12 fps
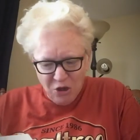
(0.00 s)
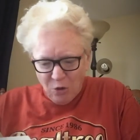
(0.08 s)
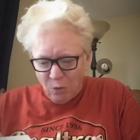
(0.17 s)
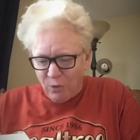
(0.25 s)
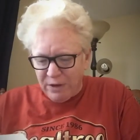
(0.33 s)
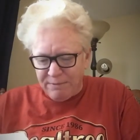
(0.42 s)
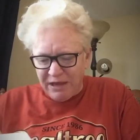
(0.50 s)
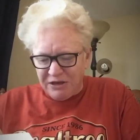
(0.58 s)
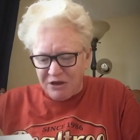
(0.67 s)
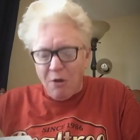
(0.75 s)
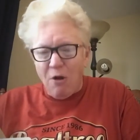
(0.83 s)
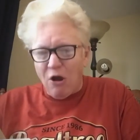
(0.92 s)
we
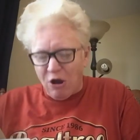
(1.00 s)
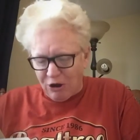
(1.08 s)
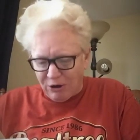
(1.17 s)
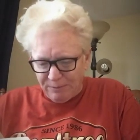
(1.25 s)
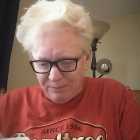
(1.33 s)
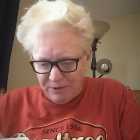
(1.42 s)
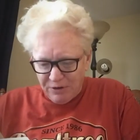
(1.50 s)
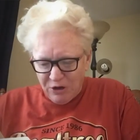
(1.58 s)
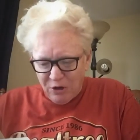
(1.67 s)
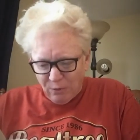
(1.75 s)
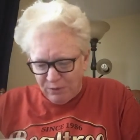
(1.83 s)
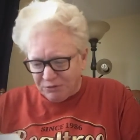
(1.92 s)
mean no harm.
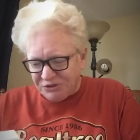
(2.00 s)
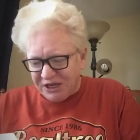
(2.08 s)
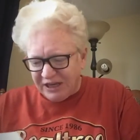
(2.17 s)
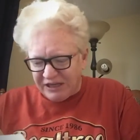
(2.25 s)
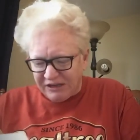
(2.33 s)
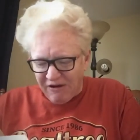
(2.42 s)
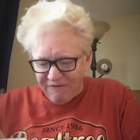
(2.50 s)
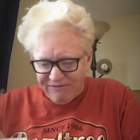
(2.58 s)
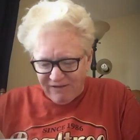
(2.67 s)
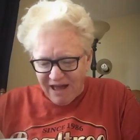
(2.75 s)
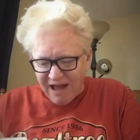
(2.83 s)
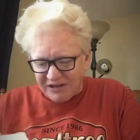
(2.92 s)
We were tending our
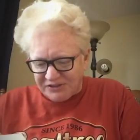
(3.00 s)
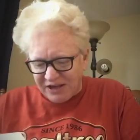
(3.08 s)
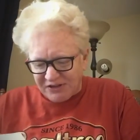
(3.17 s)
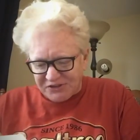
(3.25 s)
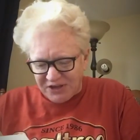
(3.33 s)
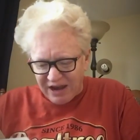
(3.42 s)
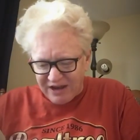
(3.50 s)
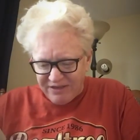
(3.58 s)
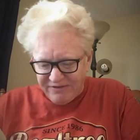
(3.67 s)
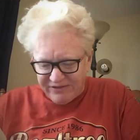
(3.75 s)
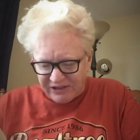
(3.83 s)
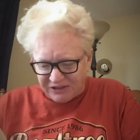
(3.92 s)
flocks outside of
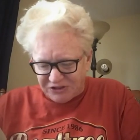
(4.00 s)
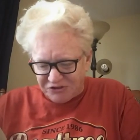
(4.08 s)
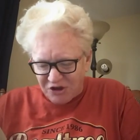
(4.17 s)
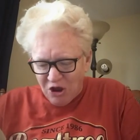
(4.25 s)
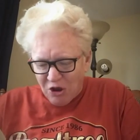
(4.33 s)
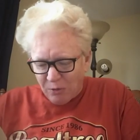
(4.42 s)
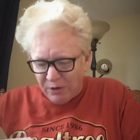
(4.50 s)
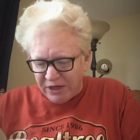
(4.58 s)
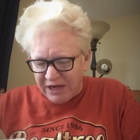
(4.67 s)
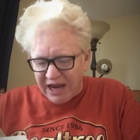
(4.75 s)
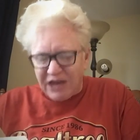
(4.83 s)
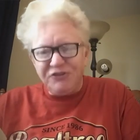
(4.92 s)
the village when
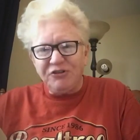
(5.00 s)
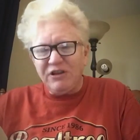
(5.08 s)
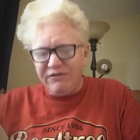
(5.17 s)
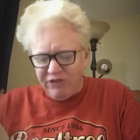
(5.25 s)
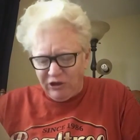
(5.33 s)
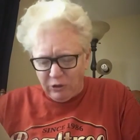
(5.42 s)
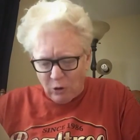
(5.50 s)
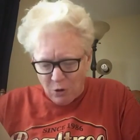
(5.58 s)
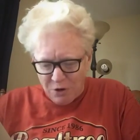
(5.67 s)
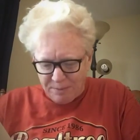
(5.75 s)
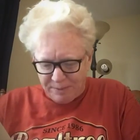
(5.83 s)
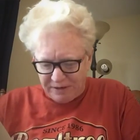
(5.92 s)
an angel of the
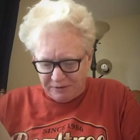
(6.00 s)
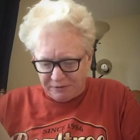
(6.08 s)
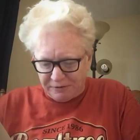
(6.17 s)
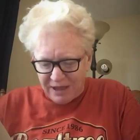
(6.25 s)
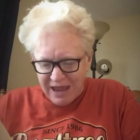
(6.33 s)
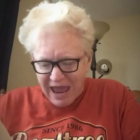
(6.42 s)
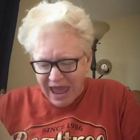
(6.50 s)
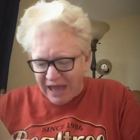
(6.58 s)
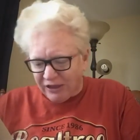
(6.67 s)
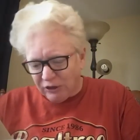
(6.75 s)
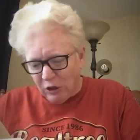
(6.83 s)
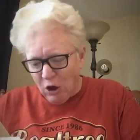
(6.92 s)
Lord appeared
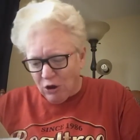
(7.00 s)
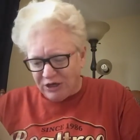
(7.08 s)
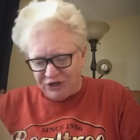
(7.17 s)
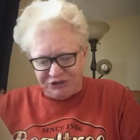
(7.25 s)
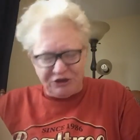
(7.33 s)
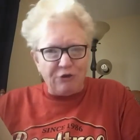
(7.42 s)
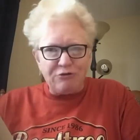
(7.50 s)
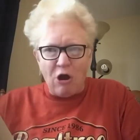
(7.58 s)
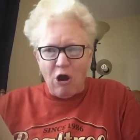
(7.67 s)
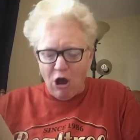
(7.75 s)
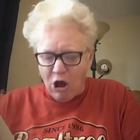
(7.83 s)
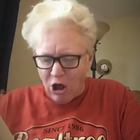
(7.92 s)
and glory shone
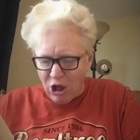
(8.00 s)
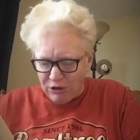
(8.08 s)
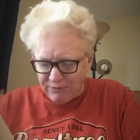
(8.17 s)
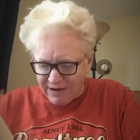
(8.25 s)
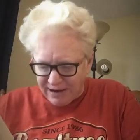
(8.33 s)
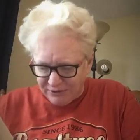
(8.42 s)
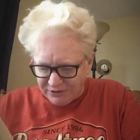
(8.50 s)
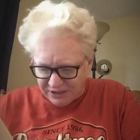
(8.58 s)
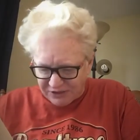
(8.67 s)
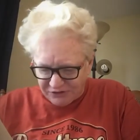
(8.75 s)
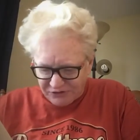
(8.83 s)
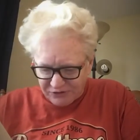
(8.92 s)
all around
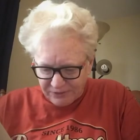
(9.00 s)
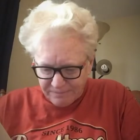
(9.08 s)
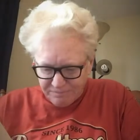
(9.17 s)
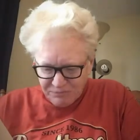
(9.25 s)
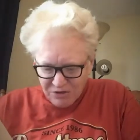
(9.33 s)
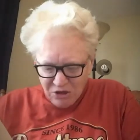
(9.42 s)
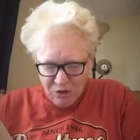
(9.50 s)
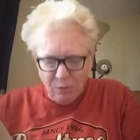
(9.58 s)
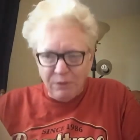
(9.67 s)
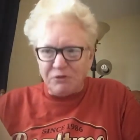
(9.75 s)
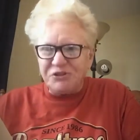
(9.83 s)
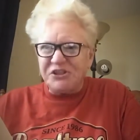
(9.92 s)
us.
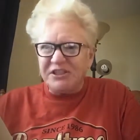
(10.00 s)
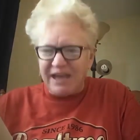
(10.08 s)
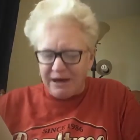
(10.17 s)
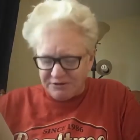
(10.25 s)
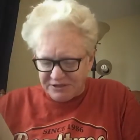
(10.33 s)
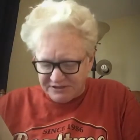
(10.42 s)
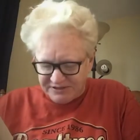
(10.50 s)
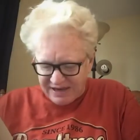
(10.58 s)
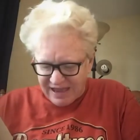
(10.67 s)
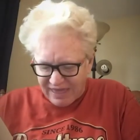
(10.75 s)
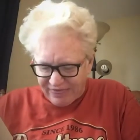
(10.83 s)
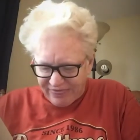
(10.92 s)
We were scared to
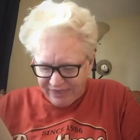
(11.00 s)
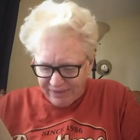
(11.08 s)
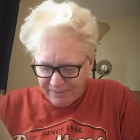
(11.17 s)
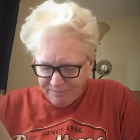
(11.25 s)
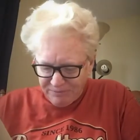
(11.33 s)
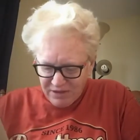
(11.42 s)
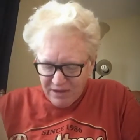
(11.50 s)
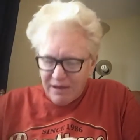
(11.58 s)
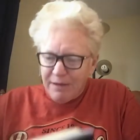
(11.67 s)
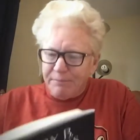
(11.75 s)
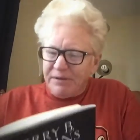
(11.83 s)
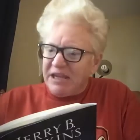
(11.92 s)
death,
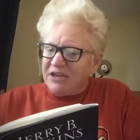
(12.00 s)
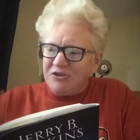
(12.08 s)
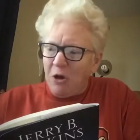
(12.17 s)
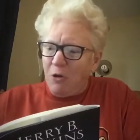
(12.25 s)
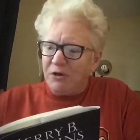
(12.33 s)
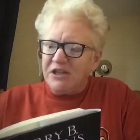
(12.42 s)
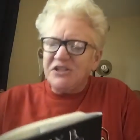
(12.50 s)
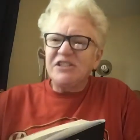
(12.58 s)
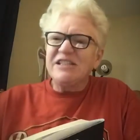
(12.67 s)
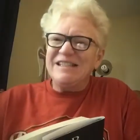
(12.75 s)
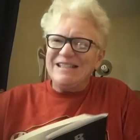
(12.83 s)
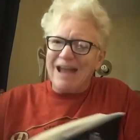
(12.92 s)
but he told
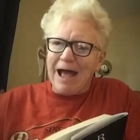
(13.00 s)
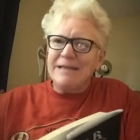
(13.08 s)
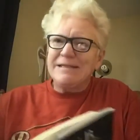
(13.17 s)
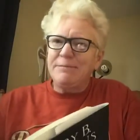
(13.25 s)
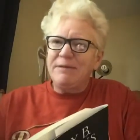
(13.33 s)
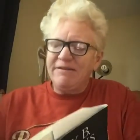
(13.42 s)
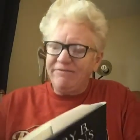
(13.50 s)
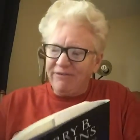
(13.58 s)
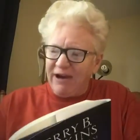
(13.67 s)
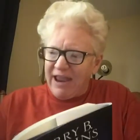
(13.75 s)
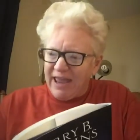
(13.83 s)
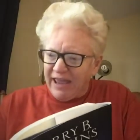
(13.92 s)
us not to be
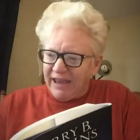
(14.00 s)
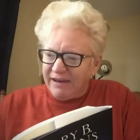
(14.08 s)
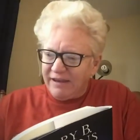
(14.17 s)
afraid.